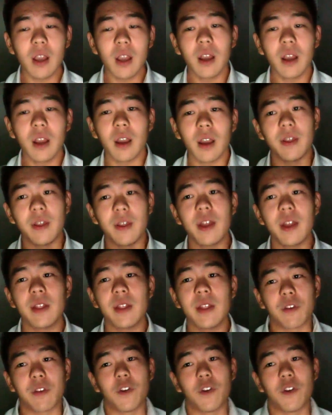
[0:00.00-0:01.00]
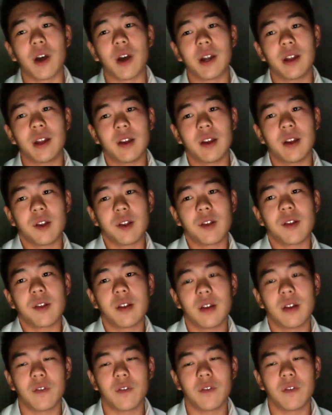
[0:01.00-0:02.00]
And then there are four
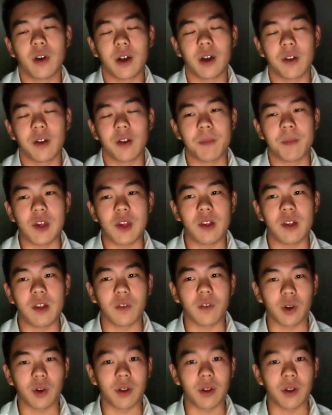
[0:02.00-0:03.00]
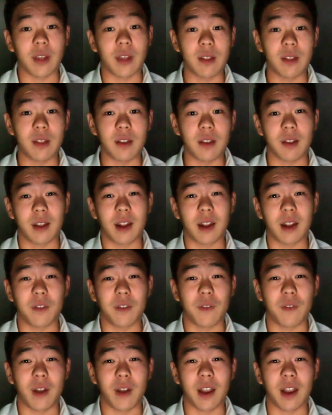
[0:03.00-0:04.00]
other species of Odontanthias that I
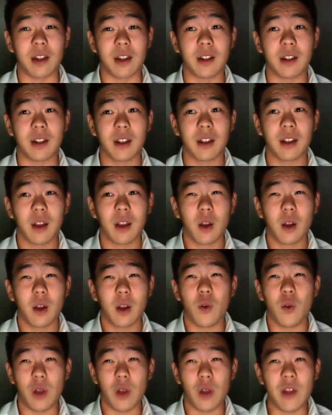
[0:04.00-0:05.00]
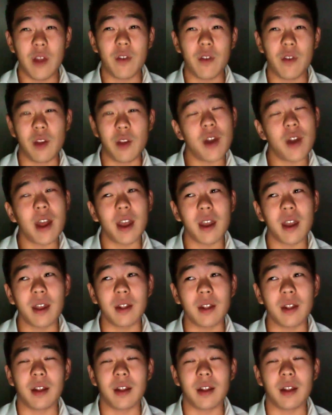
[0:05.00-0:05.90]
find really, really rare.